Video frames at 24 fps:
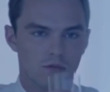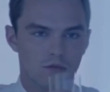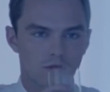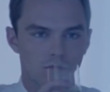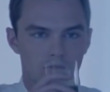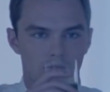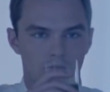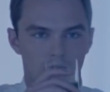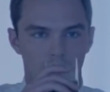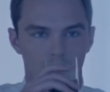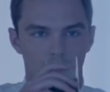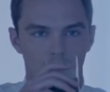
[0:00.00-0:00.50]
is a
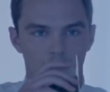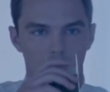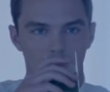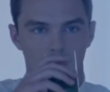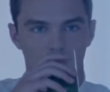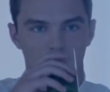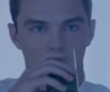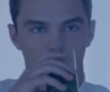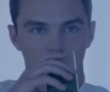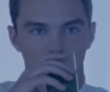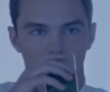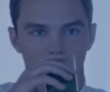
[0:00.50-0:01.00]
member of the
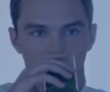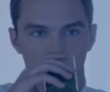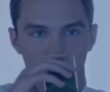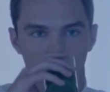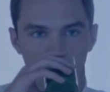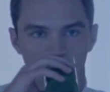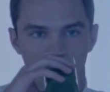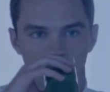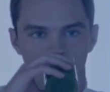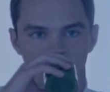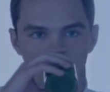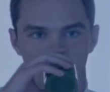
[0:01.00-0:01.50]

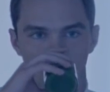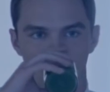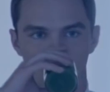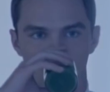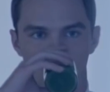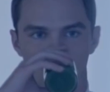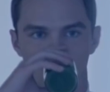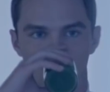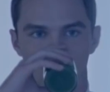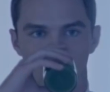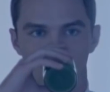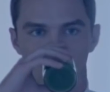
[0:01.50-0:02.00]
peninsula.
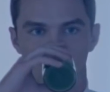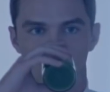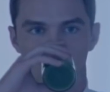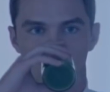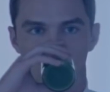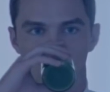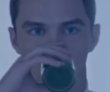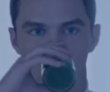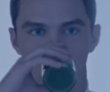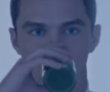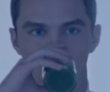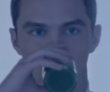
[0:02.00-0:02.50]
He too
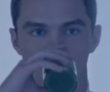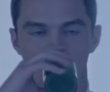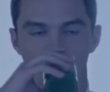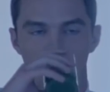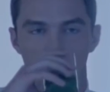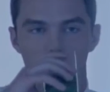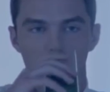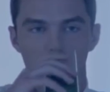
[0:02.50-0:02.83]
is mentally